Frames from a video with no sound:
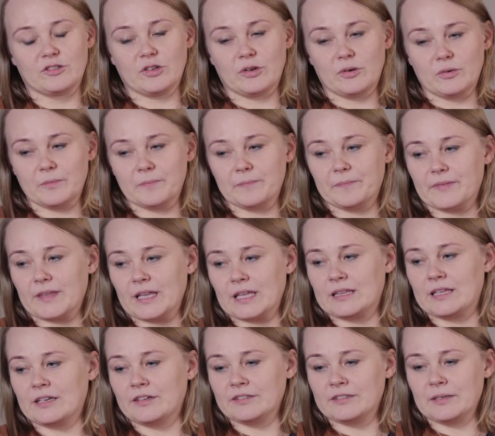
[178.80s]
So
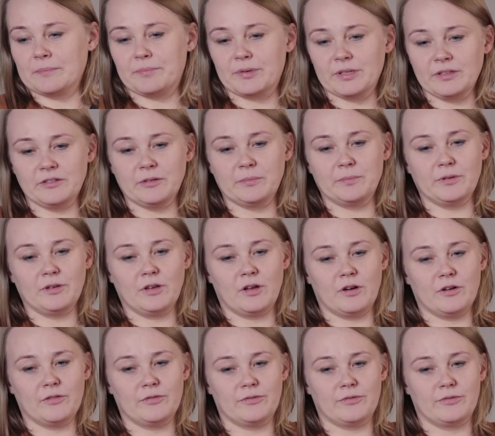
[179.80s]
there is a principle
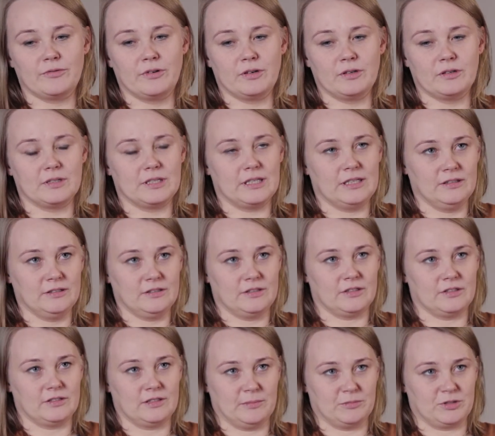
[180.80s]
of
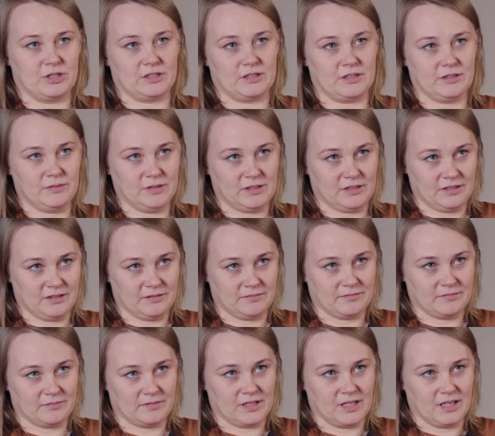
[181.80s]
intersubjectivity,
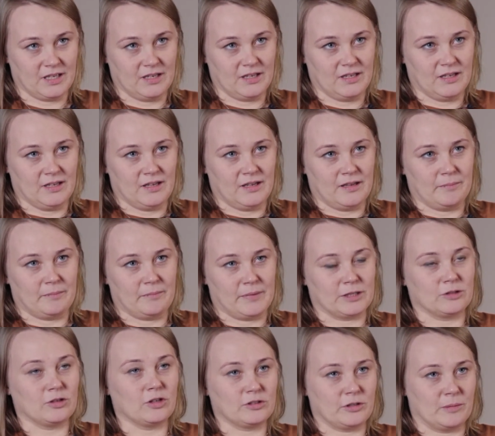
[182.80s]

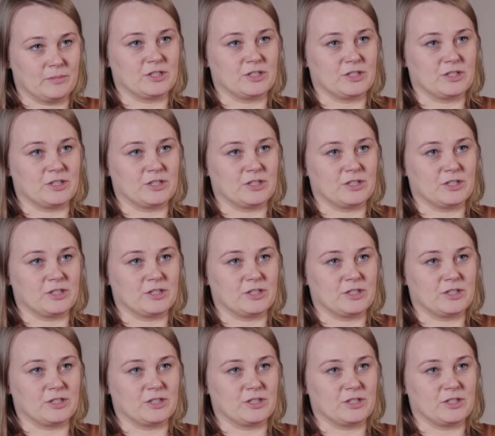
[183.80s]
but not